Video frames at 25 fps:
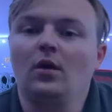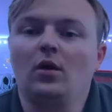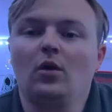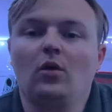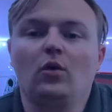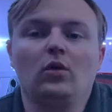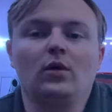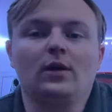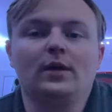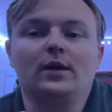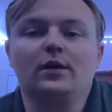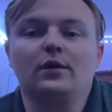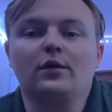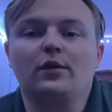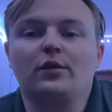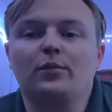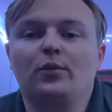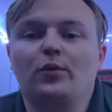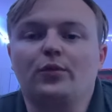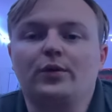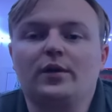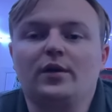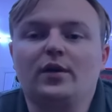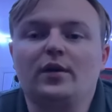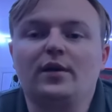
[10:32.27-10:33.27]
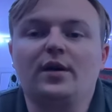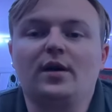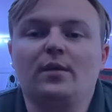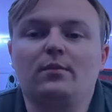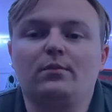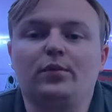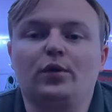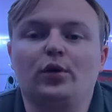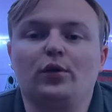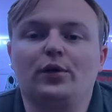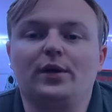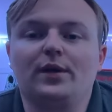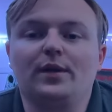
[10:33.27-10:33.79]
or I could have thrown it on
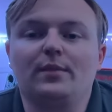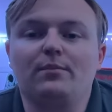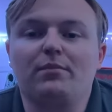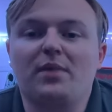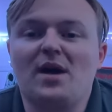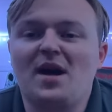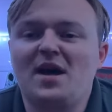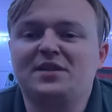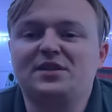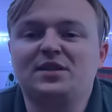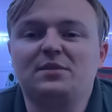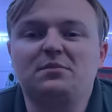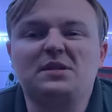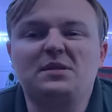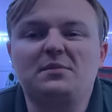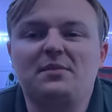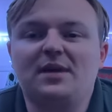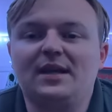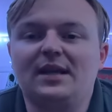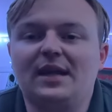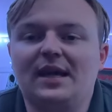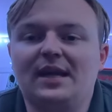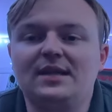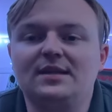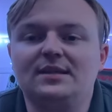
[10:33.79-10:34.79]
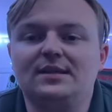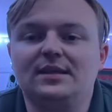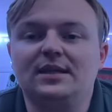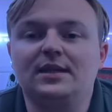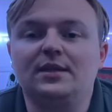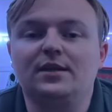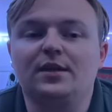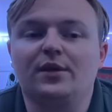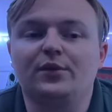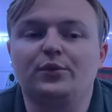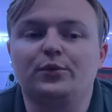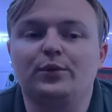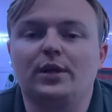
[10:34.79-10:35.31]
GunBroker and possibly made
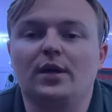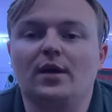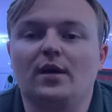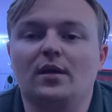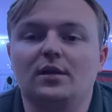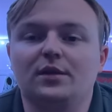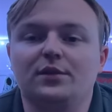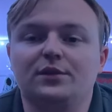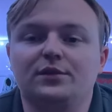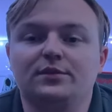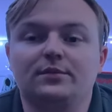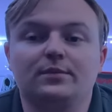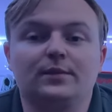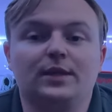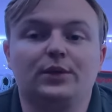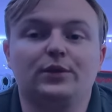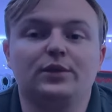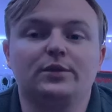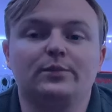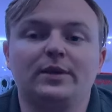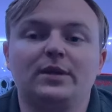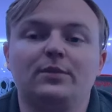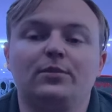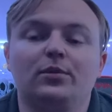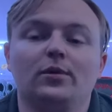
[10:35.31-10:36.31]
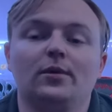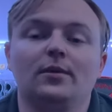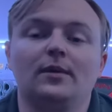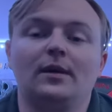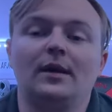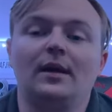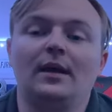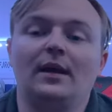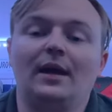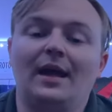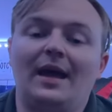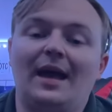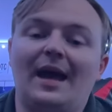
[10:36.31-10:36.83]
$1,800. There was people
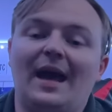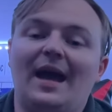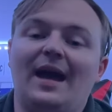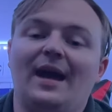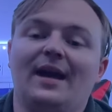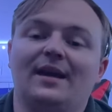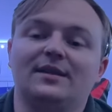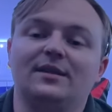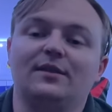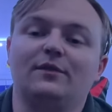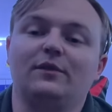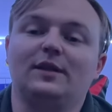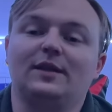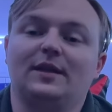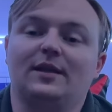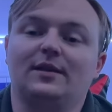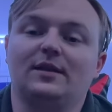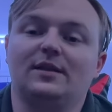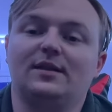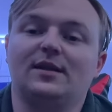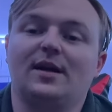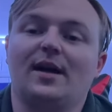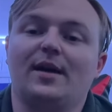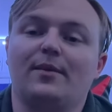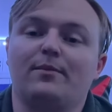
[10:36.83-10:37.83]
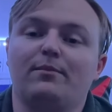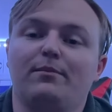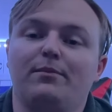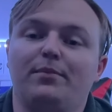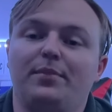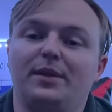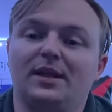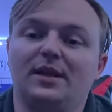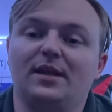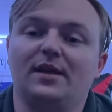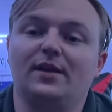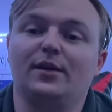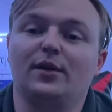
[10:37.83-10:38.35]
actively at the time
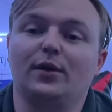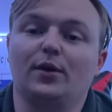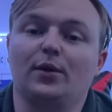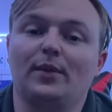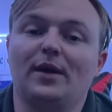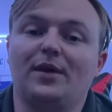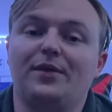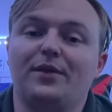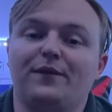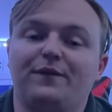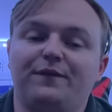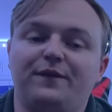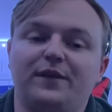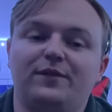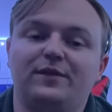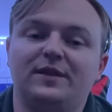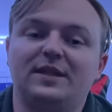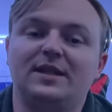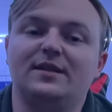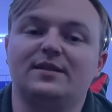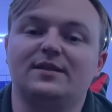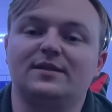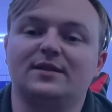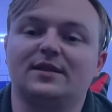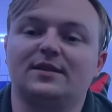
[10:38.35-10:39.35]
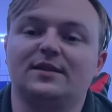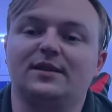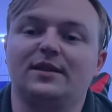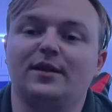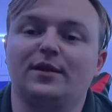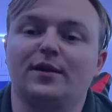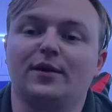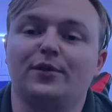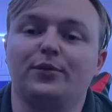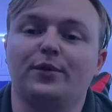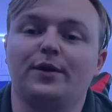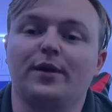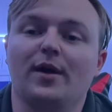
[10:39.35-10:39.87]
bidding around the $1,500,
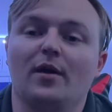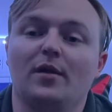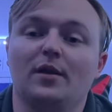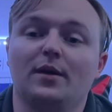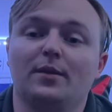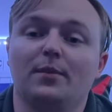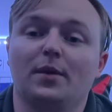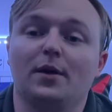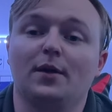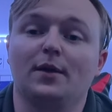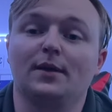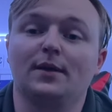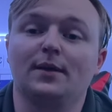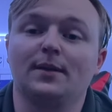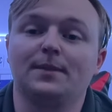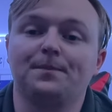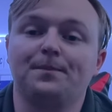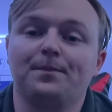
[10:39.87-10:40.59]
$1,600 mark.